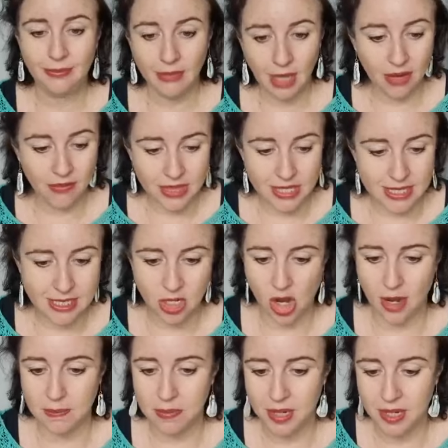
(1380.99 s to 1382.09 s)
over this
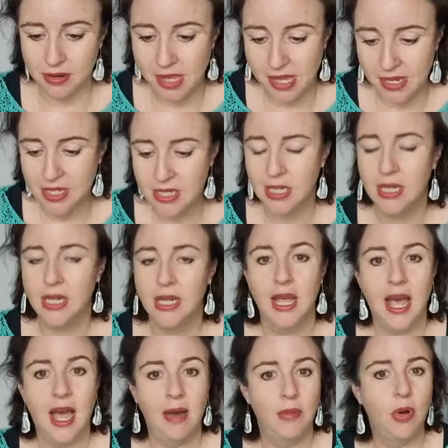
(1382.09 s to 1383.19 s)
time period,
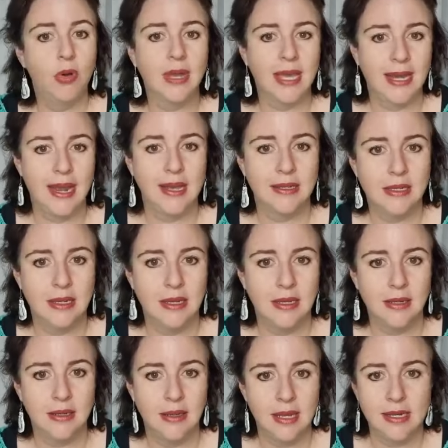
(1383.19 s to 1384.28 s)
or
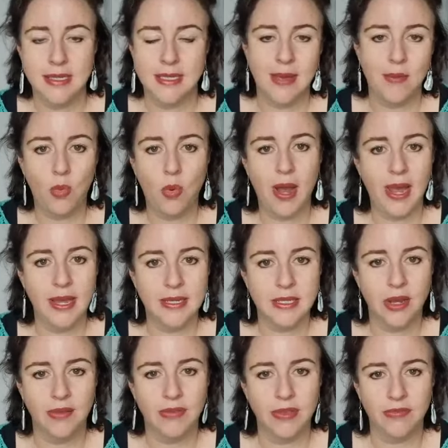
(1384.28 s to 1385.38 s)
connecting in some ways
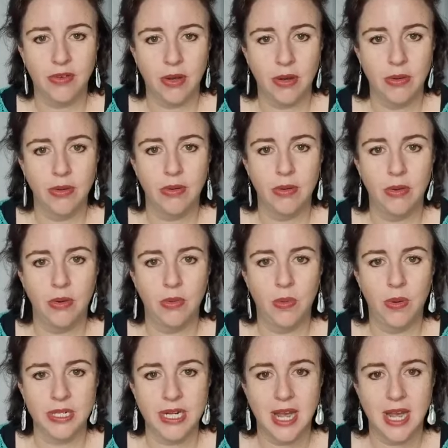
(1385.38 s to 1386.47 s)
over the phone or
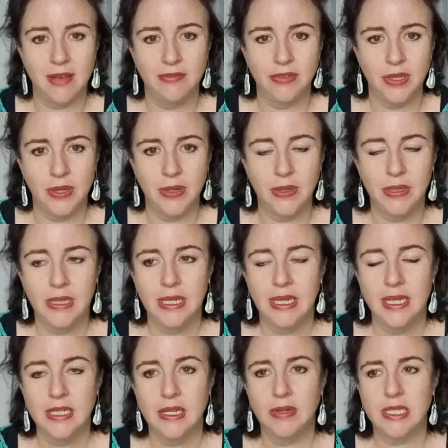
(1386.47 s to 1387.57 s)
what have you.
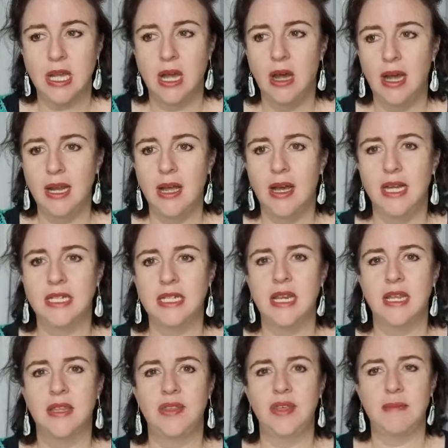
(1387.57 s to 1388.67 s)
So it's
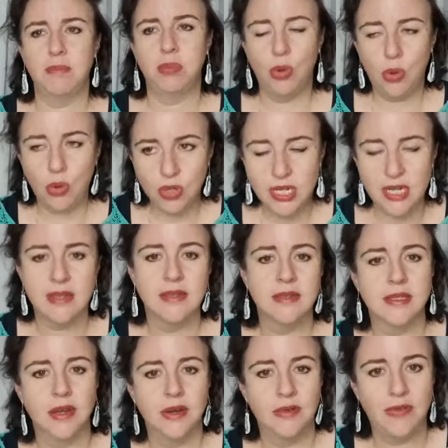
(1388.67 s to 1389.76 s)
highlighting the importance
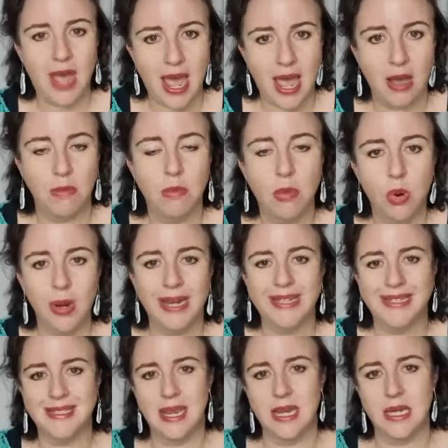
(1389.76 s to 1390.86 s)
of our more
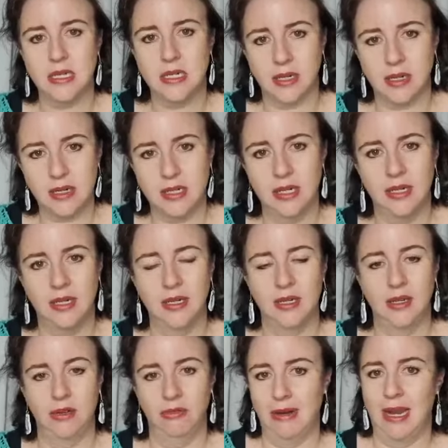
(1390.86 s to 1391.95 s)
extended
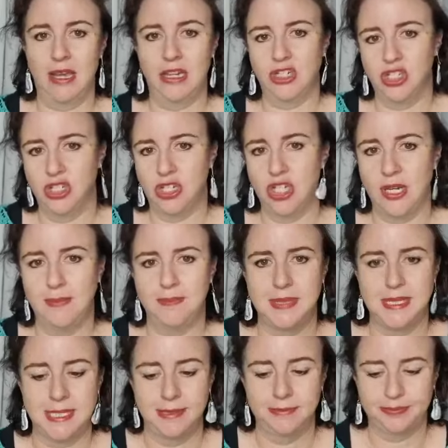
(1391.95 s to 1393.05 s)

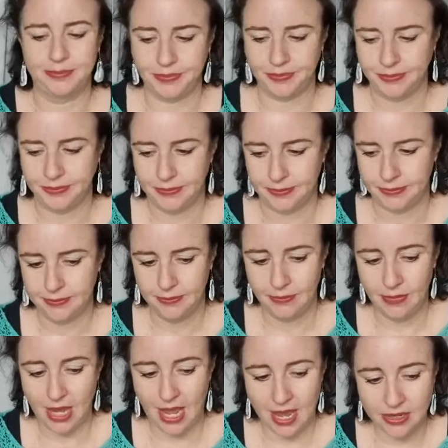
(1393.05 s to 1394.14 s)
relationships
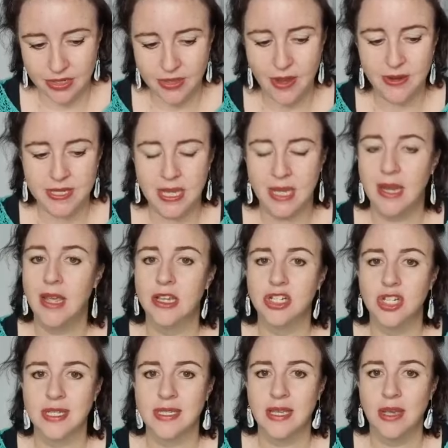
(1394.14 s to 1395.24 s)
and those
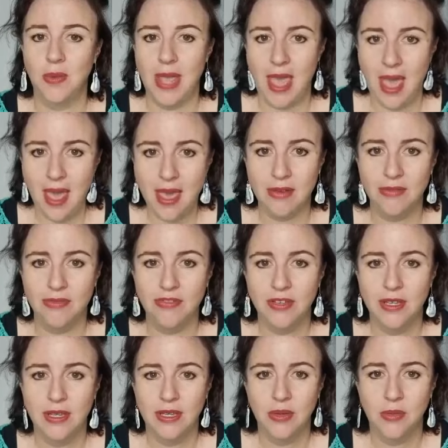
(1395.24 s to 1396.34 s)
connections that we have
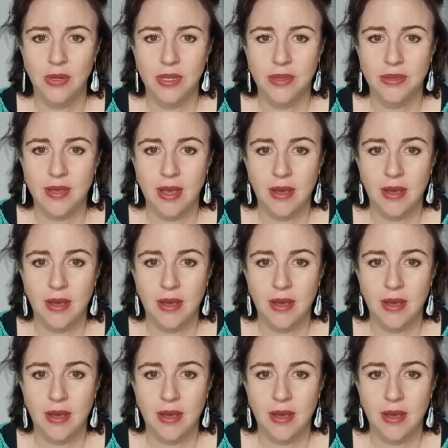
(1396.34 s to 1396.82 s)
with